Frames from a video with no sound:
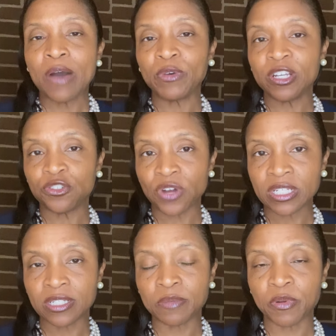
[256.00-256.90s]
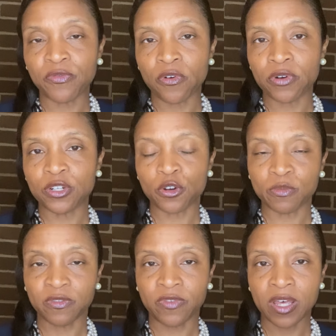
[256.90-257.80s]
We addressed it before in
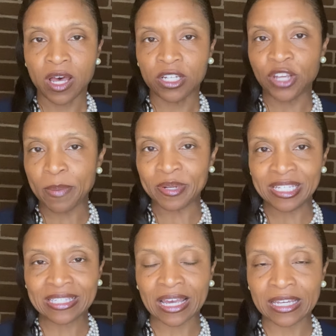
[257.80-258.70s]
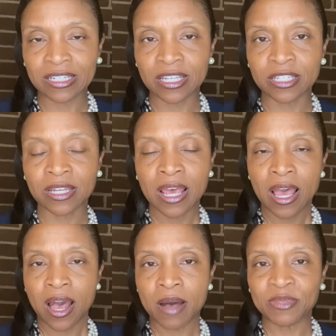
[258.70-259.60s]
terms of a Japanese scientist
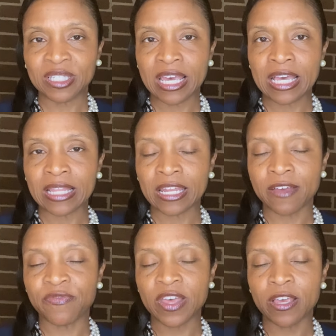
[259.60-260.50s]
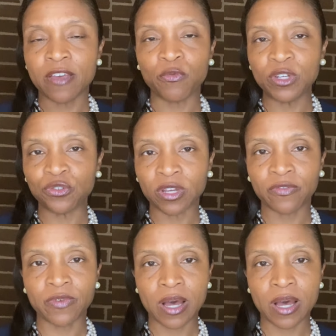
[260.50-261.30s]
saying that if we drink